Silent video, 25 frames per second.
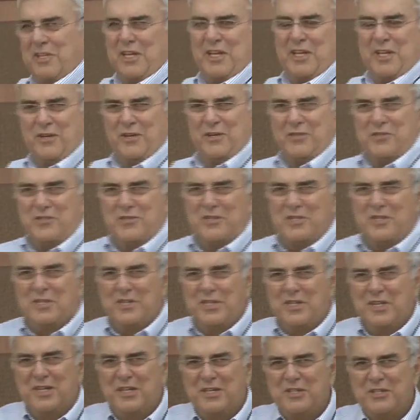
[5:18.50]
leaders
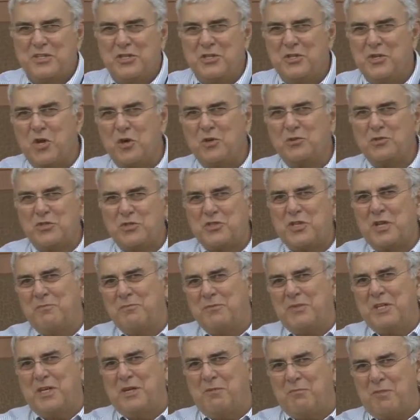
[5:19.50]
to know
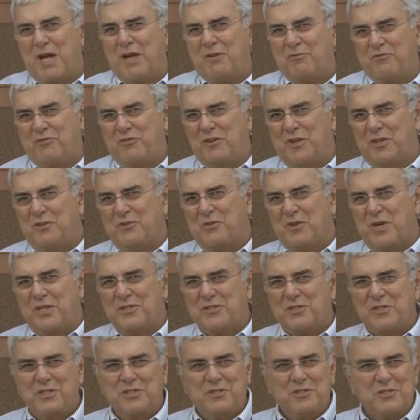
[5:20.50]
something about
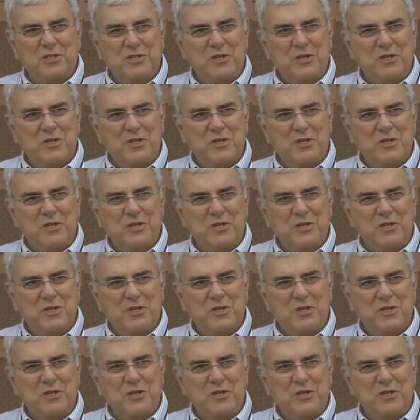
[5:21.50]
fundraising,